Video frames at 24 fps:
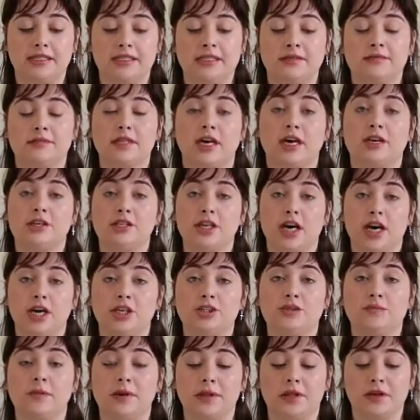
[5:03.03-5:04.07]
seems
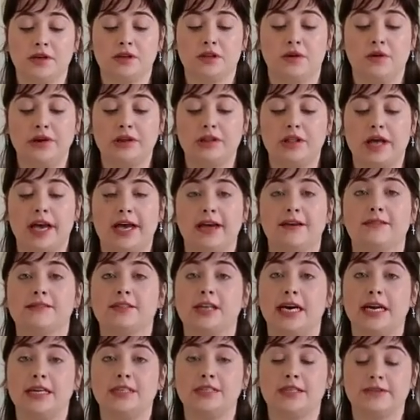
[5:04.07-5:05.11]
untouched by the glowing light of
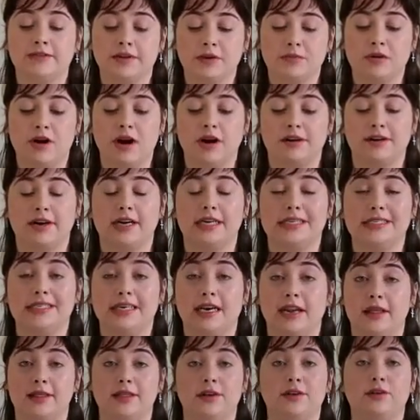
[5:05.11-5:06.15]
scientific progress
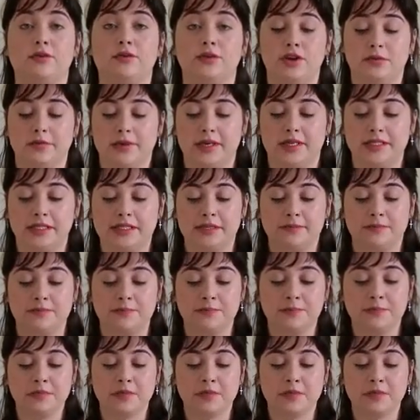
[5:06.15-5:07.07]
and ethical humanism.